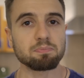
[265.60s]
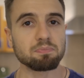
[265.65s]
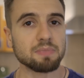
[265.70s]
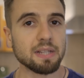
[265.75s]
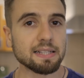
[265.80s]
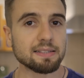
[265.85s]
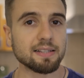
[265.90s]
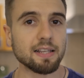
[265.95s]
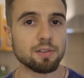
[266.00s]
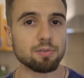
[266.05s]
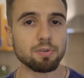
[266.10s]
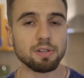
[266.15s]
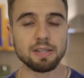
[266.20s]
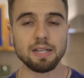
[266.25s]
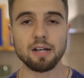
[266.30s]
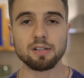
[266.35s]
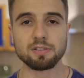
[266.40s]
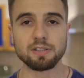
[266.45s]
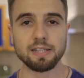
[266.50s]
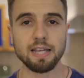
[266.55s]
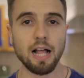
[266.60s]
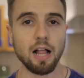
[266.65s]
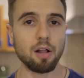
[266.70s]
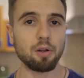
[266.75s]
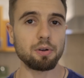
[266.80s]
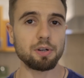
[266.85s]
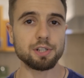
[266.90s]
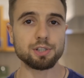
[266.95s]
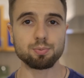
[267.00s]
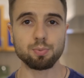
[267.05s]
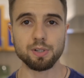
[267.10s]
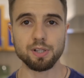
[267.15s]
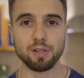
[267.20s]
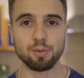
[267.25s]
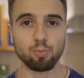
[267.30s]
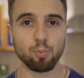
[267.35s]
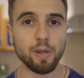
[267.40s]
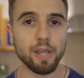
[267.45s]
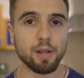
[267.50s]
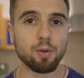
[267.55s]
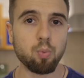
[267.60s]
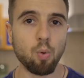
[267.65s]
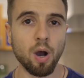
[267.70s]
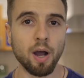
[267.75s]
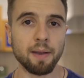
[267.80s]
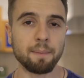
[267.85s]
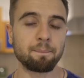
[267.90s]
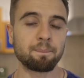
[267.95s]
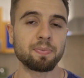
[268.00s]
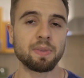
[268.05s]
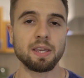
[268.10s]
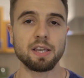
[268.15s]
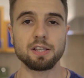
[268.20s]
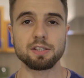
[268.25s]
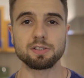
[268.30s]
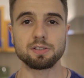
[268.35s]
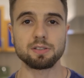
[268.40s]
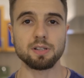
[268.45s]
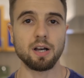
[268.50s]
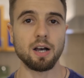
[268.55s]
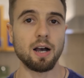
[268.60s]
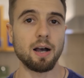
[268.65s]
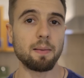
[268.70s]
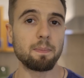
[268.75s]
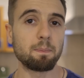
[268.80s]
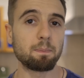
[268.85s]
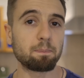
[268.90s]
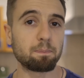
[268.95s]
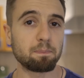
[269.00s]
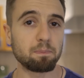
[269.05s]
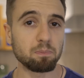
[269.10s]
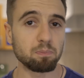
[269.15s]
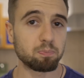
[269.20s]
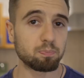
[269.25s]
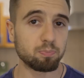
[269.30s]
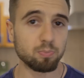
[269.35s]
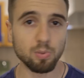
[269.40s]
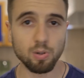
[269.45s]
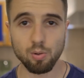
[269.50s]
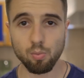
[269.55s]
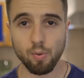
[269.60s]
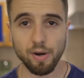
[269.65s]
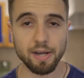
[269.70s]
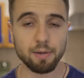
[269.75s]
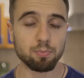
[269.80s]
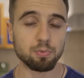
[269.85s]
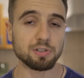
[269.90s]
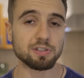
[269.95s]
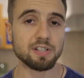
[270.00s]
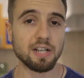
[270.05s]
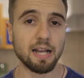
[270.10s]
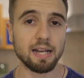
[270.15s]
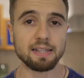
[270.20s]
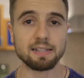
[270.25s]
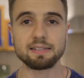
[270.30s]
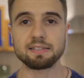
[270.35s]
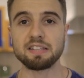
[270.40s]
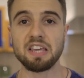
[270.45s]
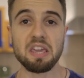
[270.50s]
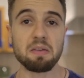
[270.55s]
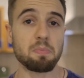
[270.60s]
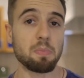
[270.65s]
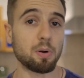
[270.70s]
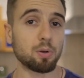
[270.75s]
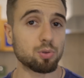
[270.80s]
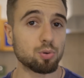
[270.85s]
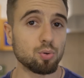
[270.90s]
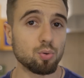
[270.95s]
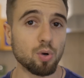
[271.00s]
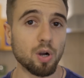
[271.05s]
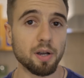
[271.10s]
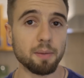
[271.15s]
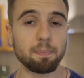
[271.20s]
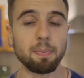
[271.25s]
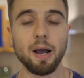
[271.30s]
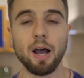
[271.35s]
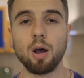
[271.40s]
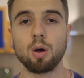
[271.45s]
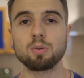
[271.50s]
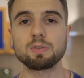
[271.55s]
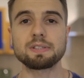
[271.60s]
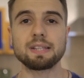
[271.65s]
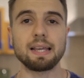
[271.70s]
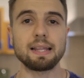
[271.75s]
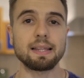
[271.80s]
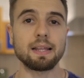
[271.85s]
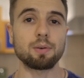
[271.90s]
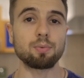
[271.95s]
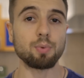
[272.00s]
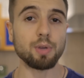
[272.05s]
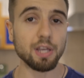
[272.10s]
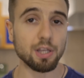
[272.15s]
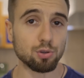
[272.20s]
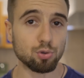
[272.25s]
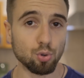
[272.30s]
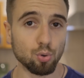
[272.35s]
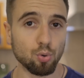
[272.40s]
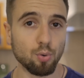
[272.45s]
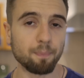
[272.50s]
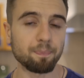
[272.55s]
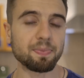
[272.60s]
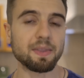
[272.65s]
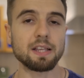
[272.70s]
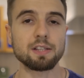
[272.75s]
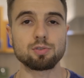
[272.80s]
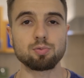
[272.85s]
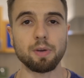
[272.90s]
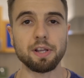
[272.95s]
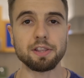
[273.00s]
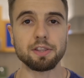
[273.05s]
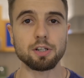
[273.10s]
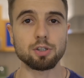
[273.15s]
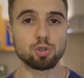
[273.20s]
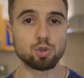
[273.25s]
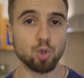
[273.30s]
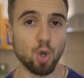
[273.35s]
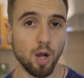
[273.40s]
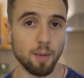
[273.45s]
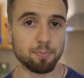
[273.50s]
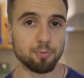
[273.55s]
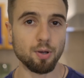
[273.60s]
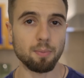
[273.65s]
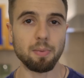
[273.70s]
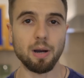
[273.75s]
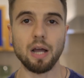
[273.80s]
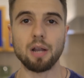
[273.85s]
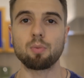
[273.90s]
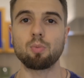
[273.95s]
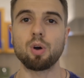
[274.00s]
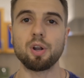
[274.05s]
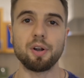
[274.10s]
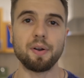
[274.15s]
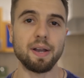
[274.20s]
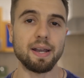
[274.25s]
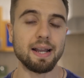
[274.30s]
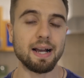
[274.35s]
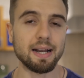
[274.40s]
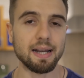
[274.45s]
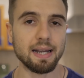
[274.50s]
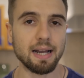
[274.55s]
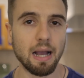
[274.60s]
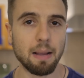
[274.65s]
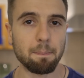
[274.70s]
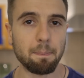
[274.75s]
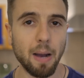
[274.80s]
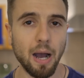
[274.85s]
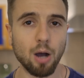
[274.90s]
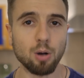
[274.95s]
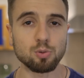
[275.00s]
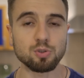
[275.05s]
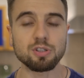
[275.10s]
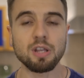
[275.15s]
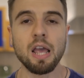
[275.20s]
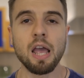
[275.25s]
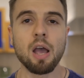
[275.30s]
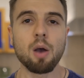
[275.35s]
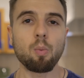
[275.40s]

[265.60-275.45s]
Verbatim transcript: let's say 3,000 calories, we did week one, his uh, the weight was kind of the same, about 200 pounds, and then week two, his weight dropped to about 199 pounds.